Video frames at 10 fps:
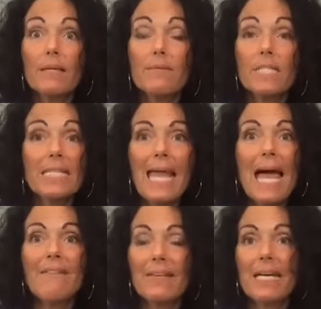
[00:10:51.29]
She didn't
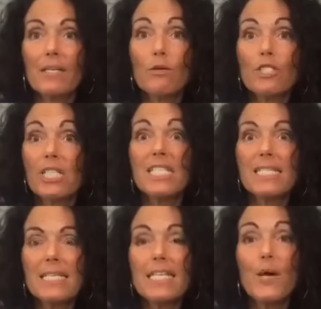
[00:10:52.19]
have that diagnosis, and
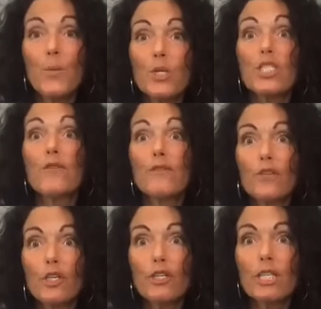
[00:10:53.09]
she was
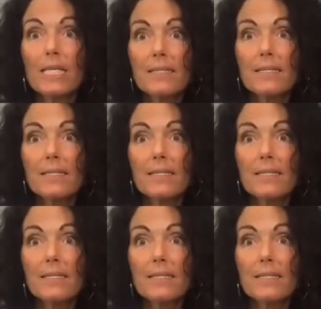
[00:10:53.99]
furious.